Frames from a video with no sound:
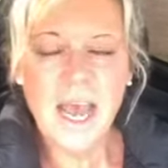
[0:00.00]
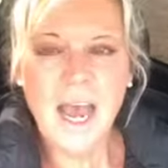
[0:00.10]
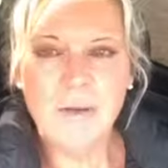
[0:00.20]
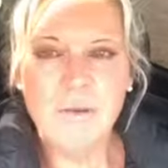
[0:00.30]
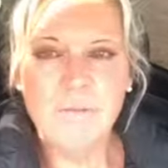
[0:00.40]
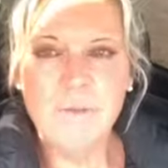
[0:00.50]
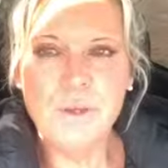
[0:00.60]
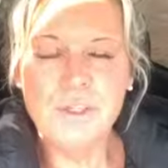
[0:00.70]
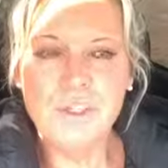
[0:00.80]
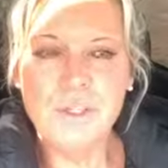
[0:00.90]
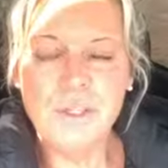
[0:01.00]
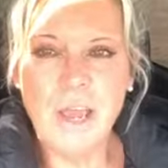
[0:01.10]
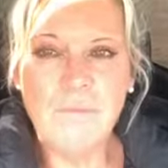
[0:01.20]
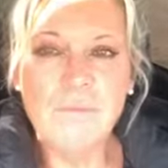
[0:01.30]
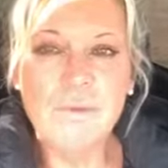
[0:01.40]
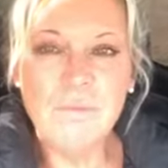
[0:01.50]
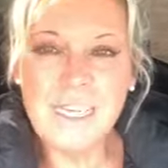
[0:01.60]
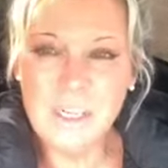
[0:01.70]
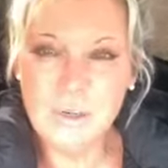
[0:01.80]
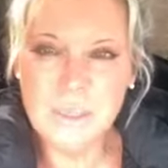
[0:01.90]
I referred to a few
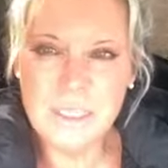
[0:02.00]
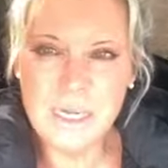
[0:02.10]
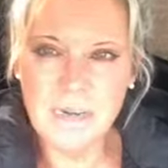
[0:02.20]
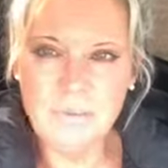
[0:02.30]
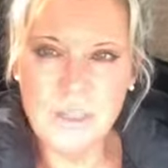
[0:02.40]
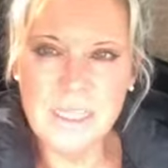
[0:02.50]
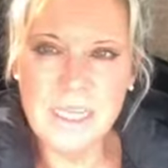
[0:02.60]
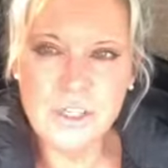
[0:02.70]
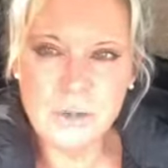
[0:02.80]
videos that I've got in there,